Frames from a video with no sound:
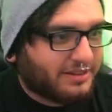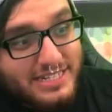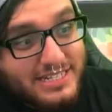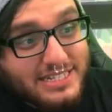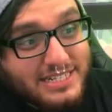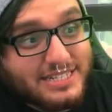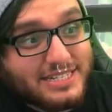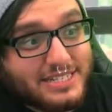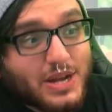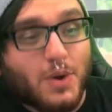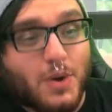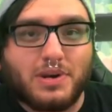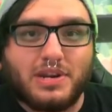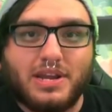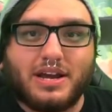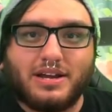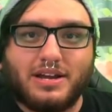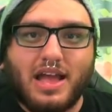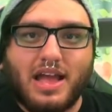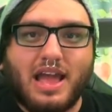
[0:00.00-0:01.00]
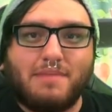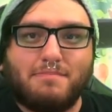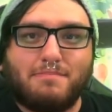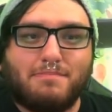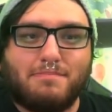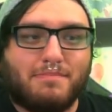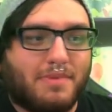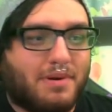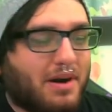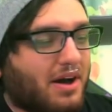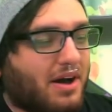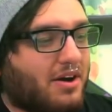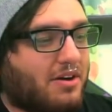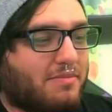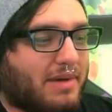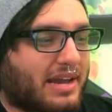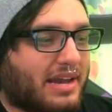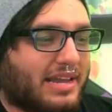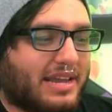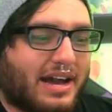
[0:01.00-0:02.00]
This is Sonia, and oh
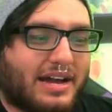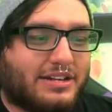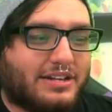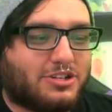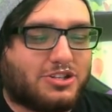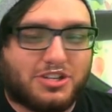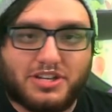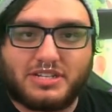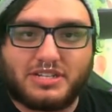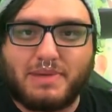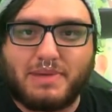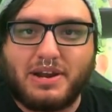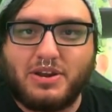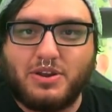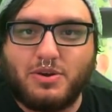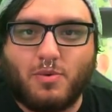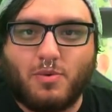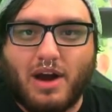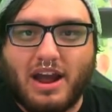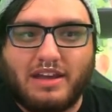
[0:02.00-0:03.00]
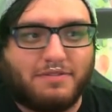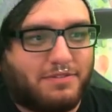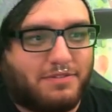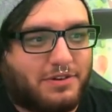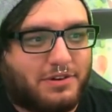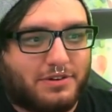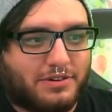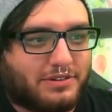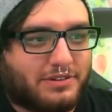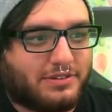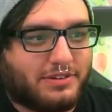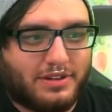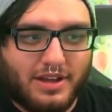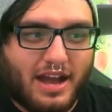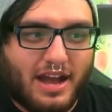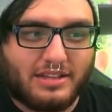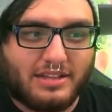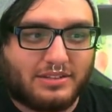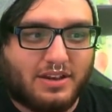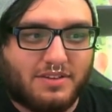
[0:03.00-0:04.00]
my god, she is my new waifu.
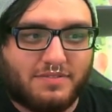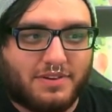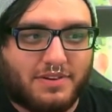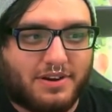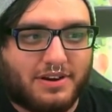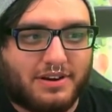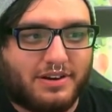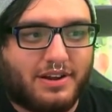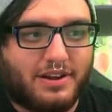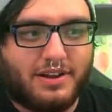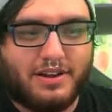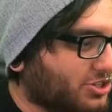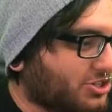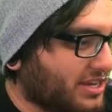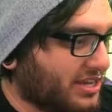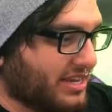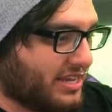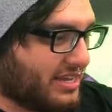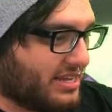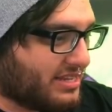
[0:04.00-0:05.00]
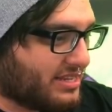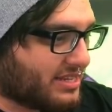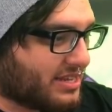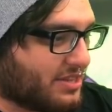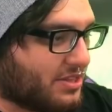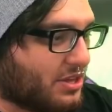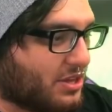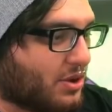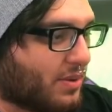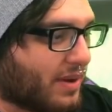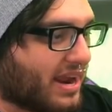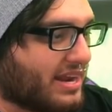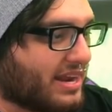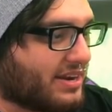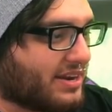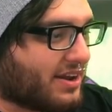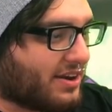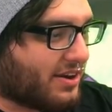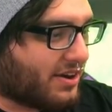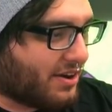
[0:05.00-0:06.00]
I love her. She is the
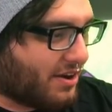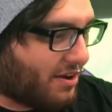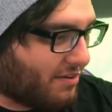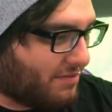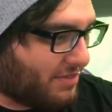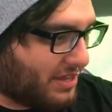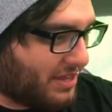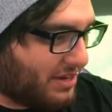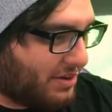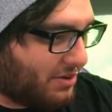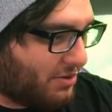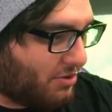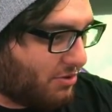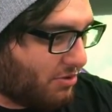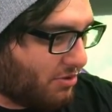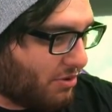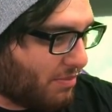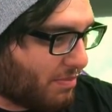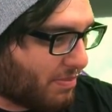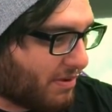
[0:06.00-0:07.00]
granddaughter of the new